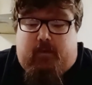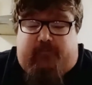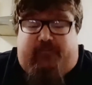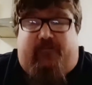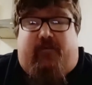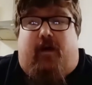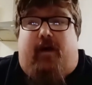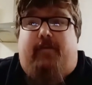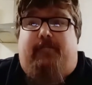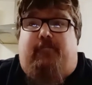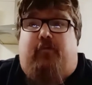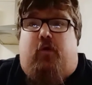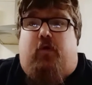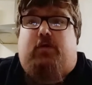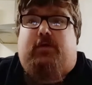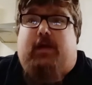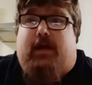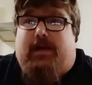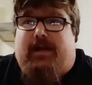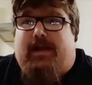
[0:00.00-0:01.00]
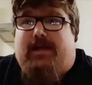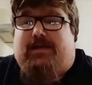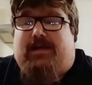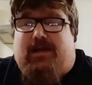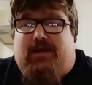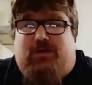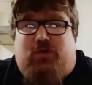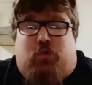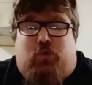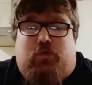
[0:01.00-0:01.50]
five books that
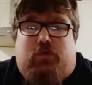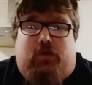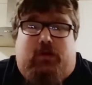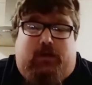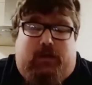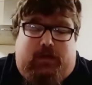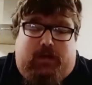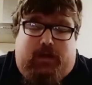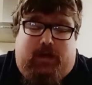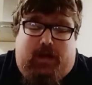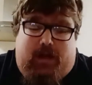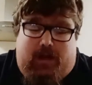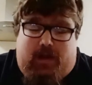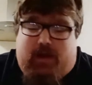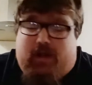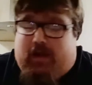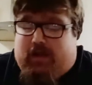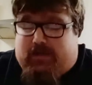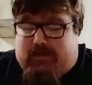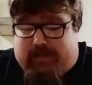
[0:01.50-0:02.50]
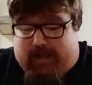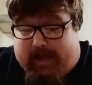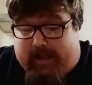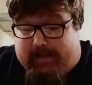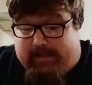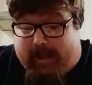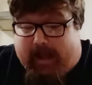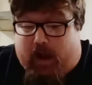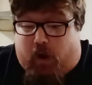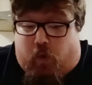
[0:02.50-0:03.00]
necessarily sort of
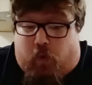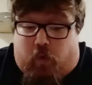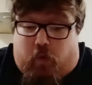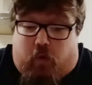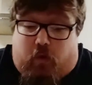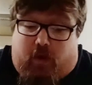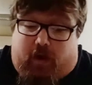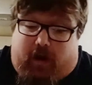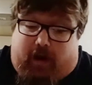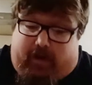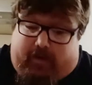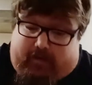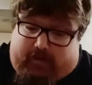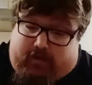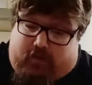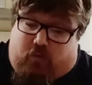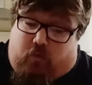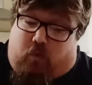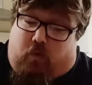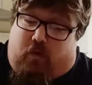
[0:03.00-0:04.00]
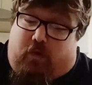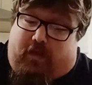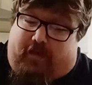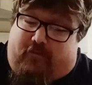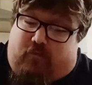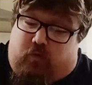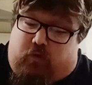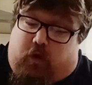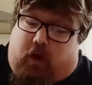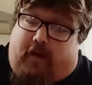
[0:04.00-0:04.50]
stand out, or like, or
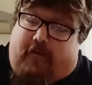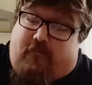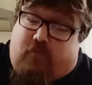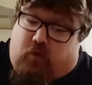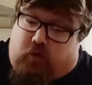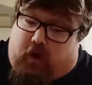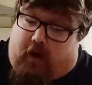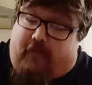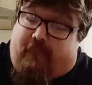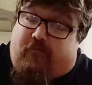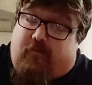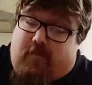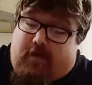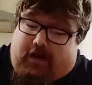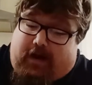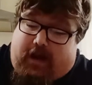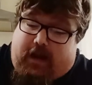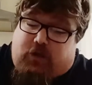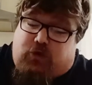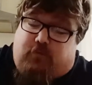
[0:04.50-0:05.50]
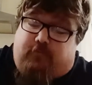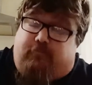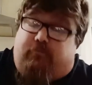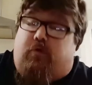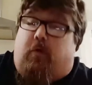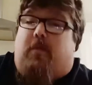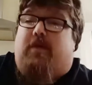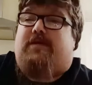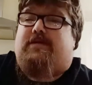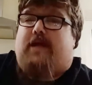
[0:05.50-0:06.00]
if you're down from my collection,
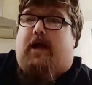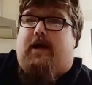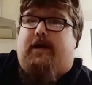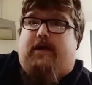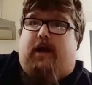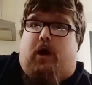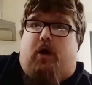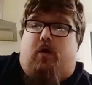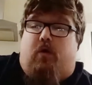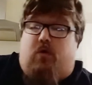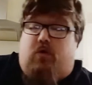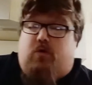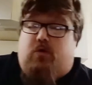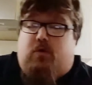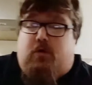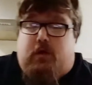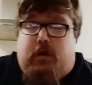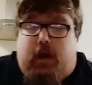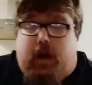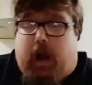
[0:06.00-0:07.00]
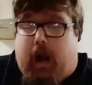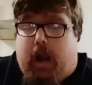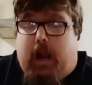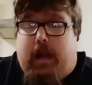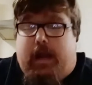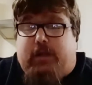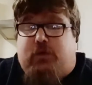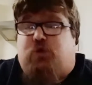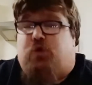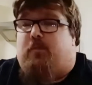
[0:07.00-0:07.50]
probably stand out a
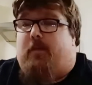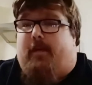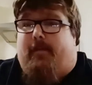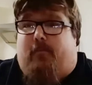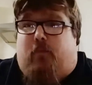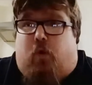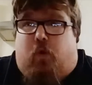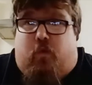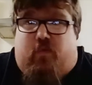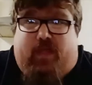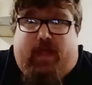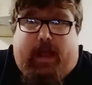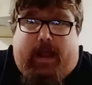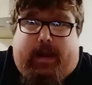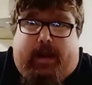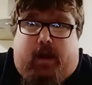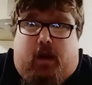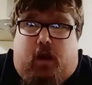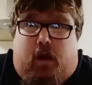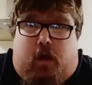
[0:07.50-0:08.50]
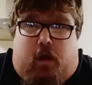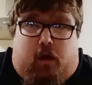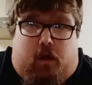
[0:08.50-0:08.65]
little bit more than